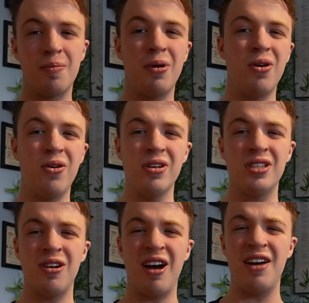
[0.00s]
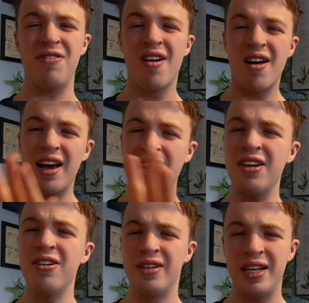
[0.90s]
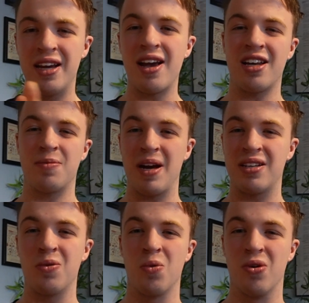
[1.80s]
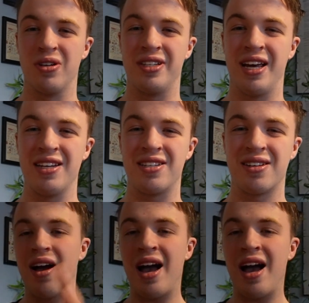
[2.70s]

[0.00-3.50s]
but also have a unique aspect towards it.